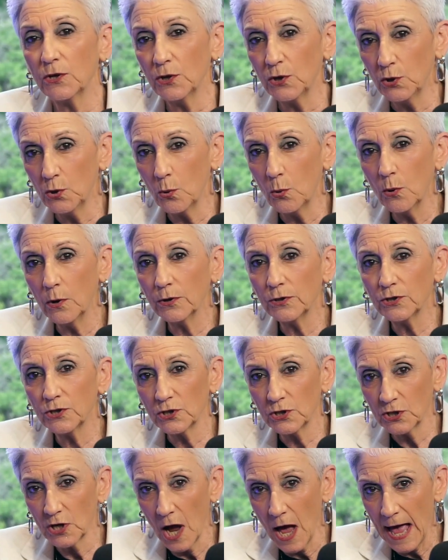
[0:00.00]
your
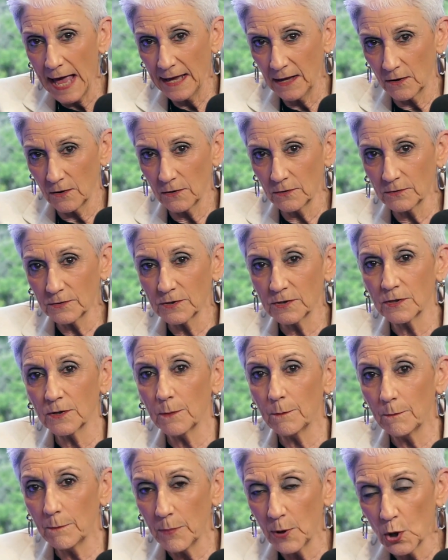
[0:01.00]
child's
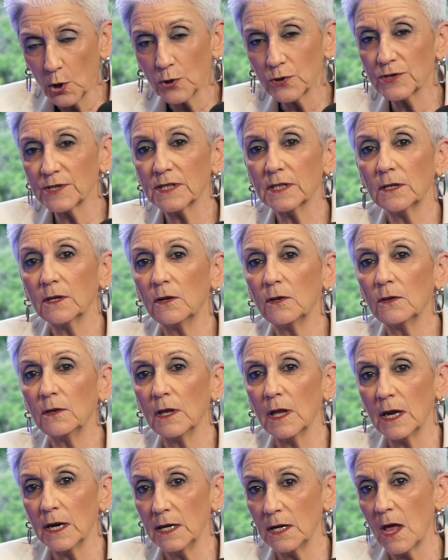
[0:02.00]

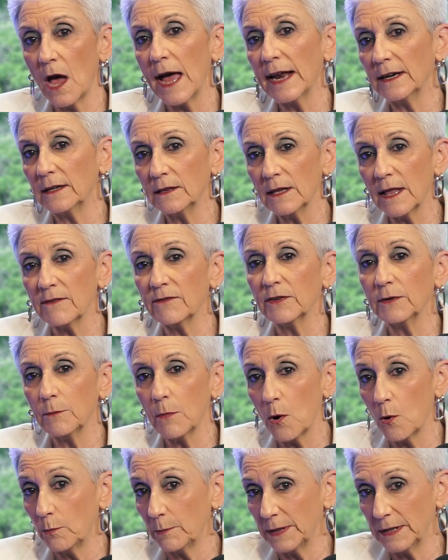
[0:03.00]
personal 9/11
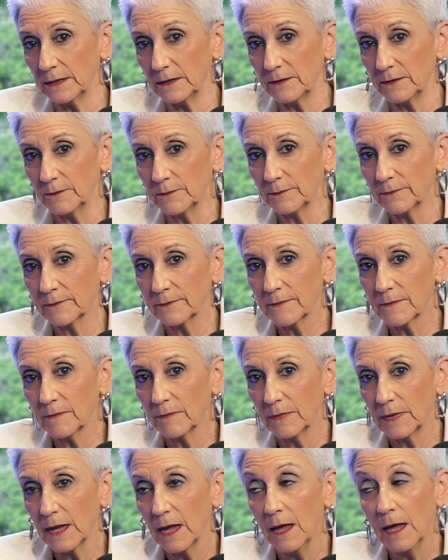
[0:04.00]
moment.
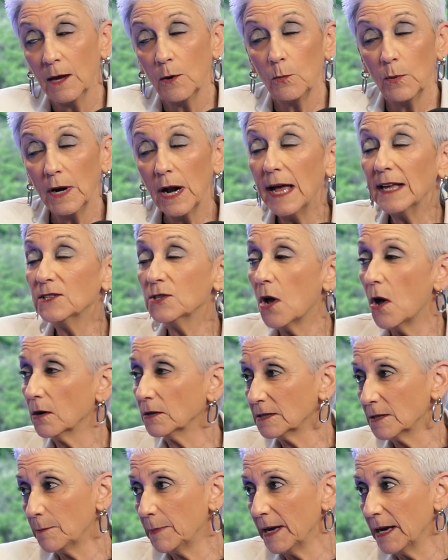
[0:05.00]
And when I talk
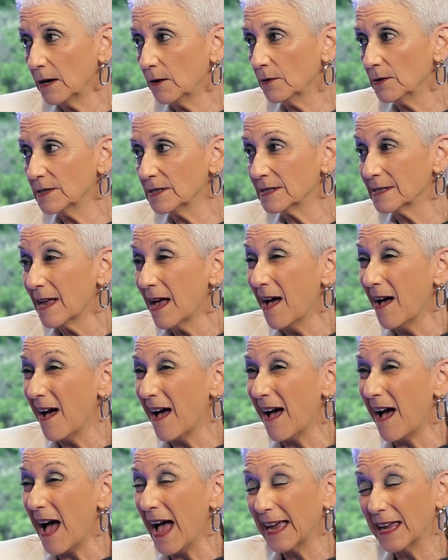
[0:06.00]
to parents,
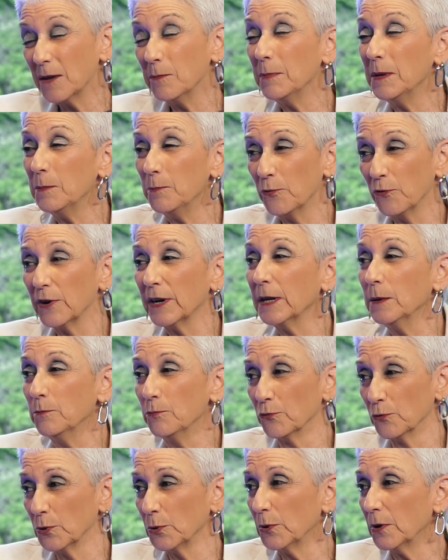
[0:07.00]
I can be pretty
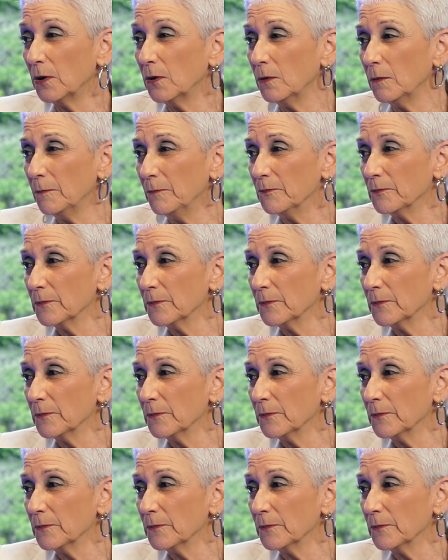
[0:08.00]
brutal